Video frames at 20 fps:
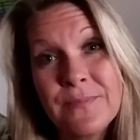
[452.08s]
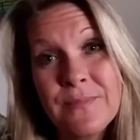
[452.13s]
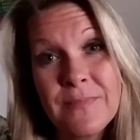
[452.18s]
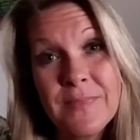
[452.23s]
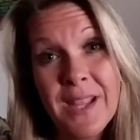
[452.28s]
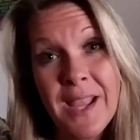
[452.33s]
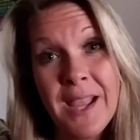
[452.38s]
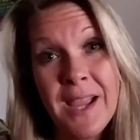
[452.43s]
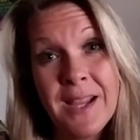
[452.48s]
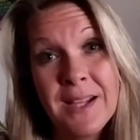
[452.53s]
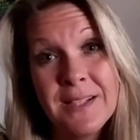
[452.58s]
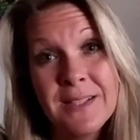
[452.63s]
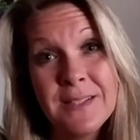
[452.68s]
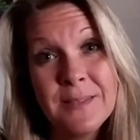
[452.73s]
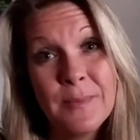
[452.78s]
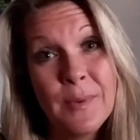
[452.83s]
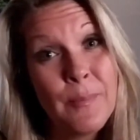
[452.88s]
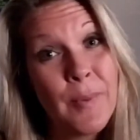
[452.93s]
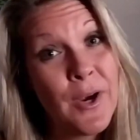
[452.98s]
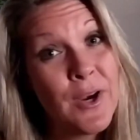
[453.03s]
And
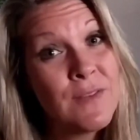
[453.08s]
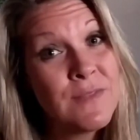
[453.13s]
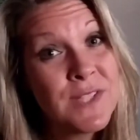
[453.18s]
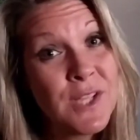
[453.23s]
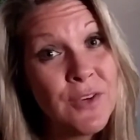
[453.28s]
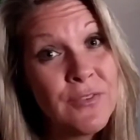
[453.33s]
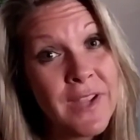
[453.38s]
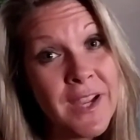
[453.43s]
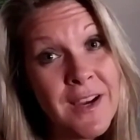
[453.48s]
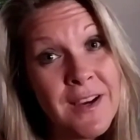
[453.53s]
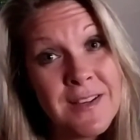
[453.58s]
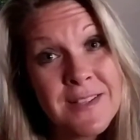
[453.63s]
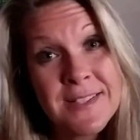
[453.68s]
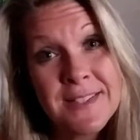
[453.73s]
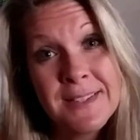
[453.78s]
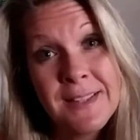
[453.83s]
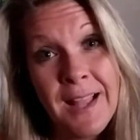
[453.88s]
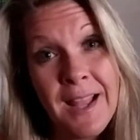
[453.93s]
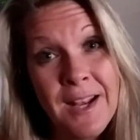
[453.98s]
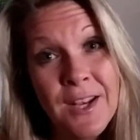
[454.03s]
part of self-care is
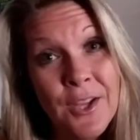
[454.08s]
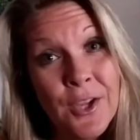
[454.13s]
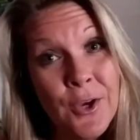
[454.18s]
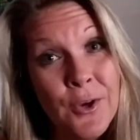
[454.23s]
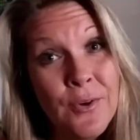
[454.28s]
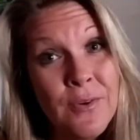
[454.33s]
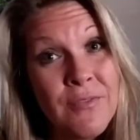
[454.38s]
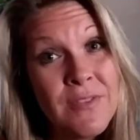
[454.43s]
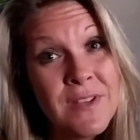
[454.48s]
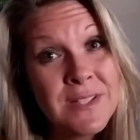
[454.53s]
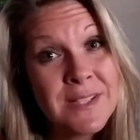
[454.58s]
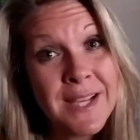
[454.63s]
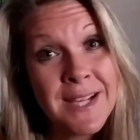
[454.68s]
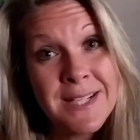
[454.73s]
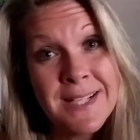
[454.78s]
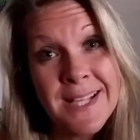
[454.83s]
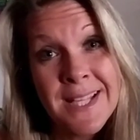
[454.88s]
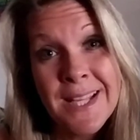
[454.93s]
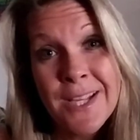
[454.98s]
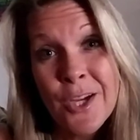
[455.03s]
letting go of this
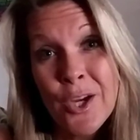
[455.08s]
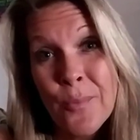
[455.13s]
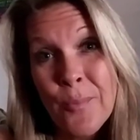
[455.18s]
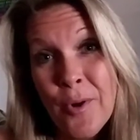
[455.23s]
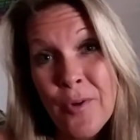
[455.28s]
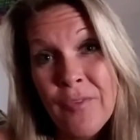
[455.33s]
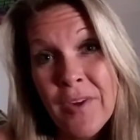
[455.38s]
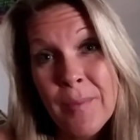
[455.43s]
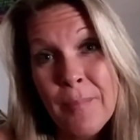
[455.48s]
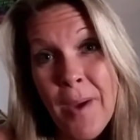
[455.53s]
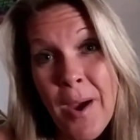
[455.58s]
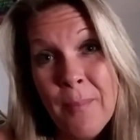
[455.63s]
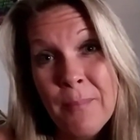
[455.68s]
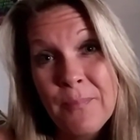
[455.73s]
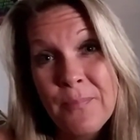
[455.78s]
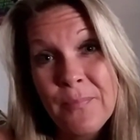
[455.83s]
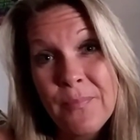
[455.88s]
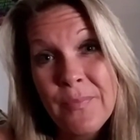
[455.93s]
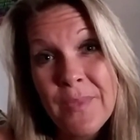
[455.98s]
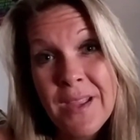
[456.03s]
idea that you're a perfect mom.
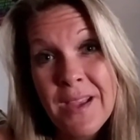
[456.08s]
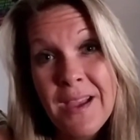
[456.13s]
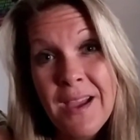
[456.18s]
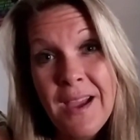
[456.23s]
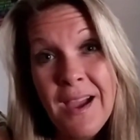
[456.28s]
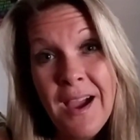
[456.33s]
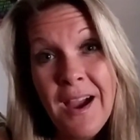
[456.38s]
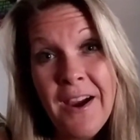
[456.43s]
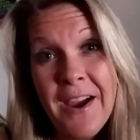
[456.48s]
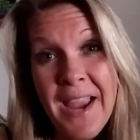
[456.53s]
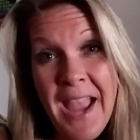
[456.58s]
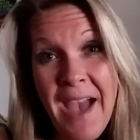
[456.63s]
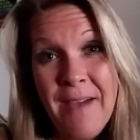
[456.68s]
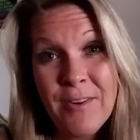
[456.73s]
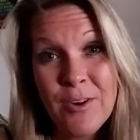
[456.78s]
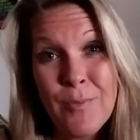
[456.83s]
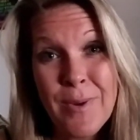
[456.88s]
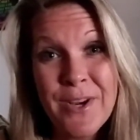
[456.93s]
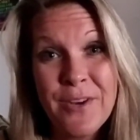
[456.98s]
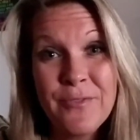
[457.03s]
All right, have
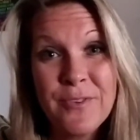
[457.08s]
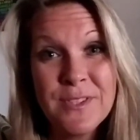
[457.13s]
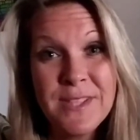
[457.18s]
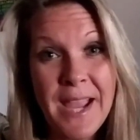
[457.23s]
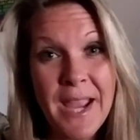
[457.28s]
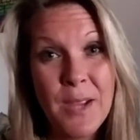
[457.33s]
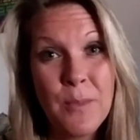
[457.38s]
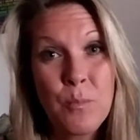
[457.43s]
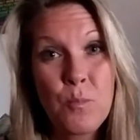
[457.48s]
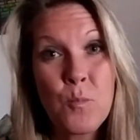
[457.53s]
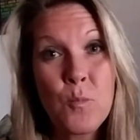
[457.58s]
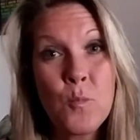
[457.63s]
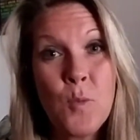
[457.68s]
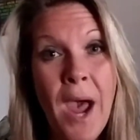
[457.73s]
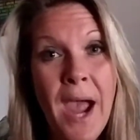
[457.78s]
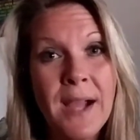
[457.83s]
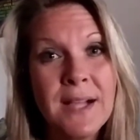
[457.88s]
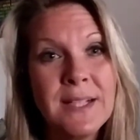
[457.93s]
a wonderful day. Mwah!